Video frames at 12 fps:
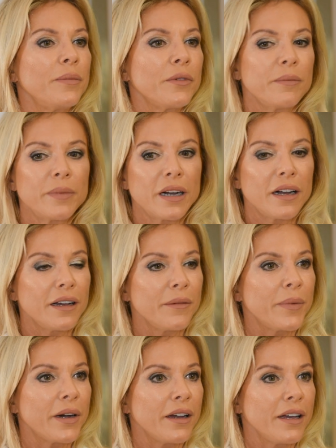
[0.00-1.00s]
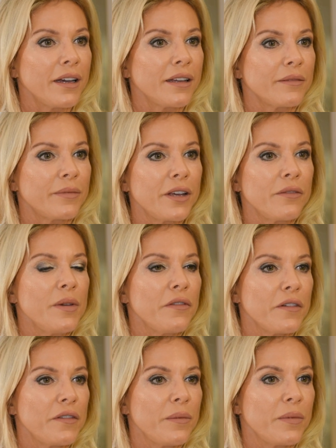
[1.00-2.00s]
People buy it, give me
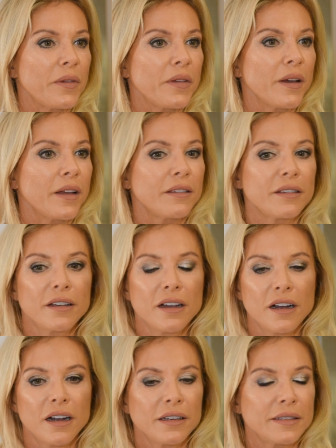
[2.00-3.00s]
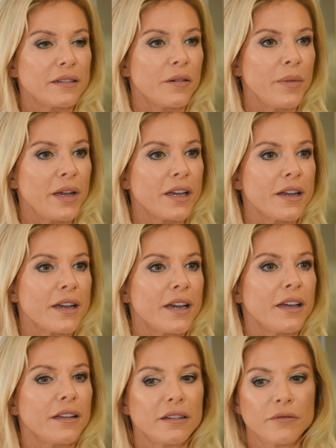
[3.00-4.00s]
50%, I start making
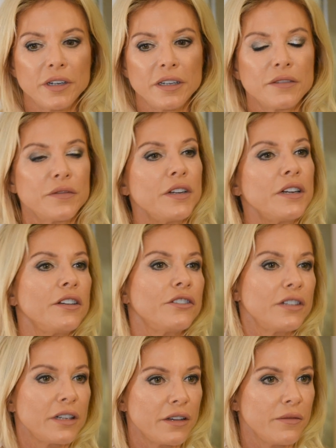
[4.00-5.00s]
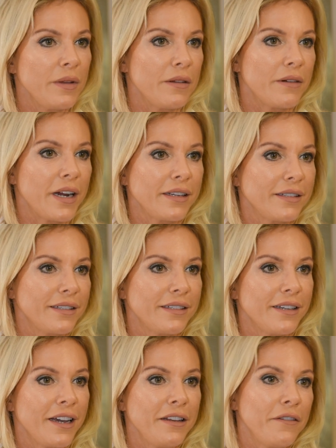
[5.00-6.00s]
it. When it's finished, they give me the
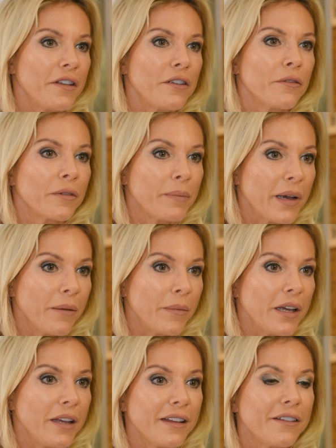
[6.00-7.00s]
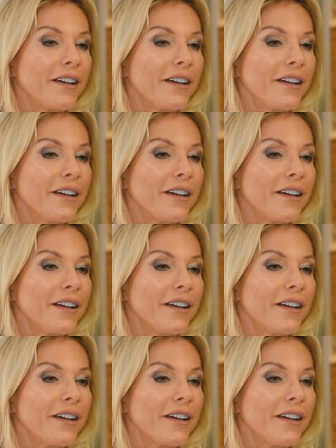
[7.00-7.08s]
rest. And if they don't pay me, they